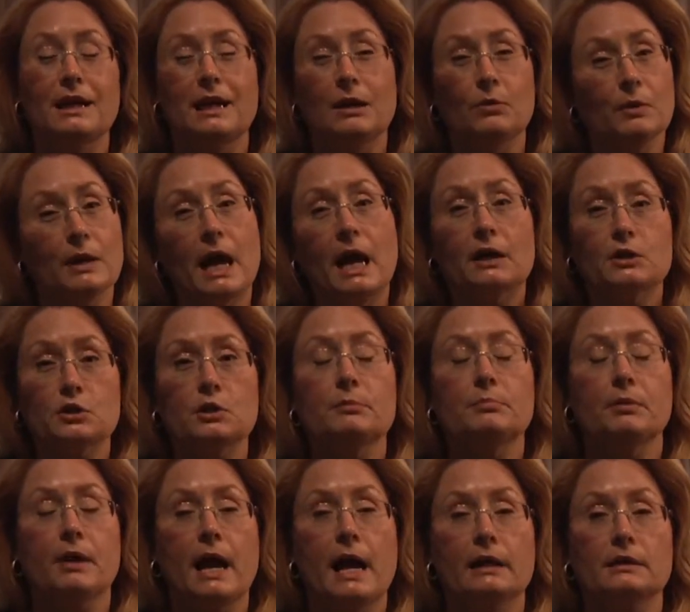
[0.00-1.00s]
And we actually
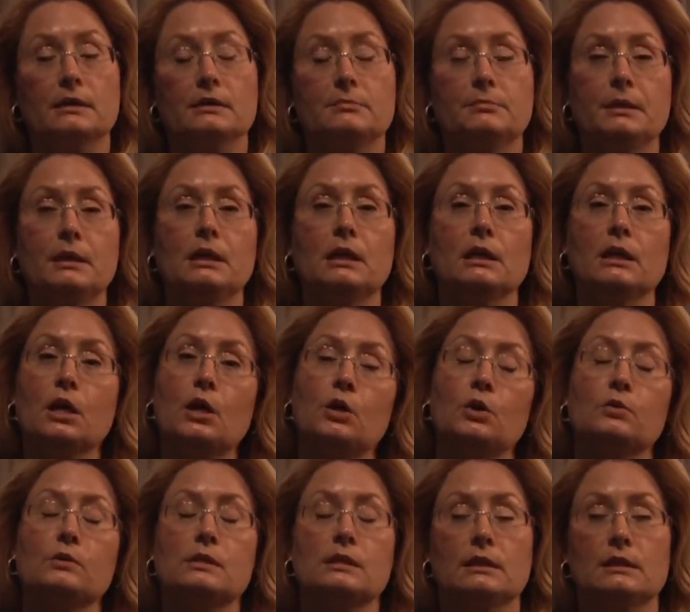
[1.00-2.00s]
practice being
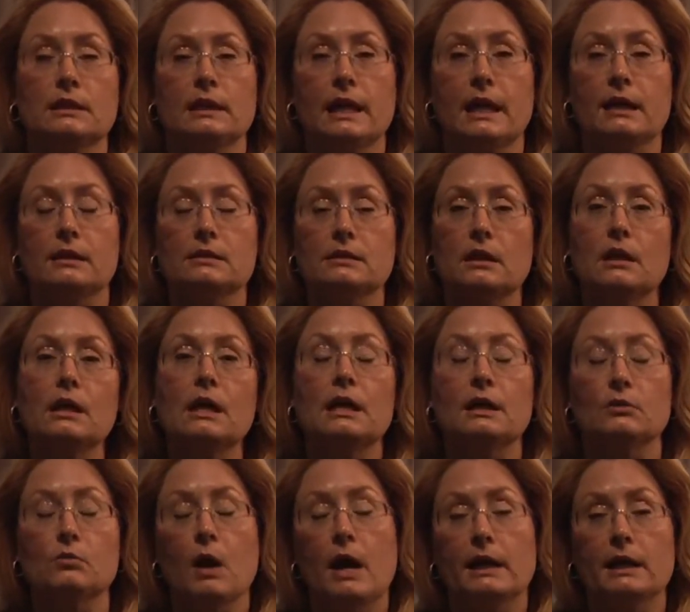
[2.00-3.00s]
hosts and guests
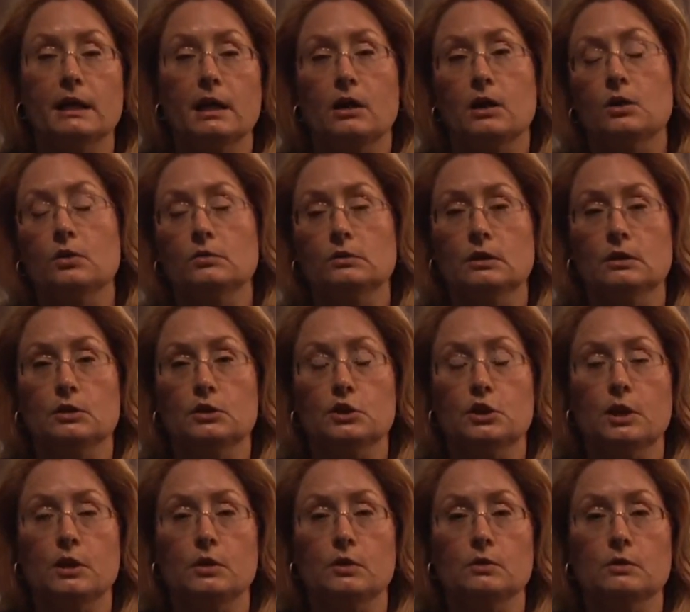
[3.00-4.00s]
and writing our own little
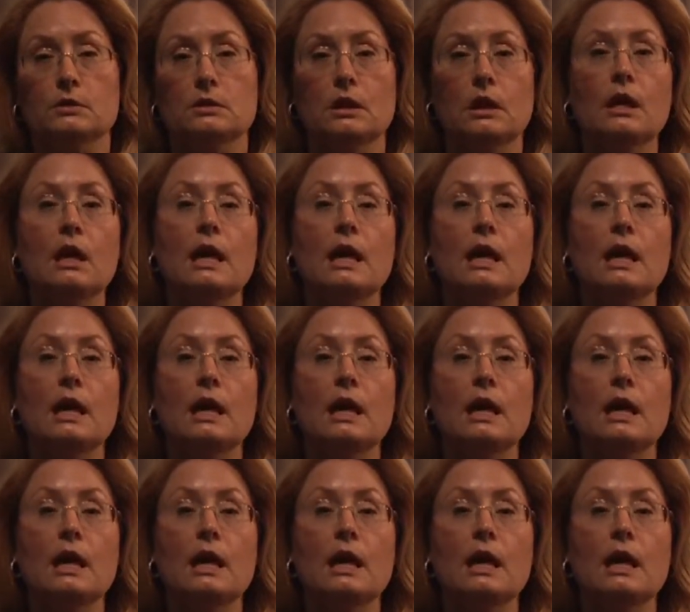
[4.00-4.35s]
shows,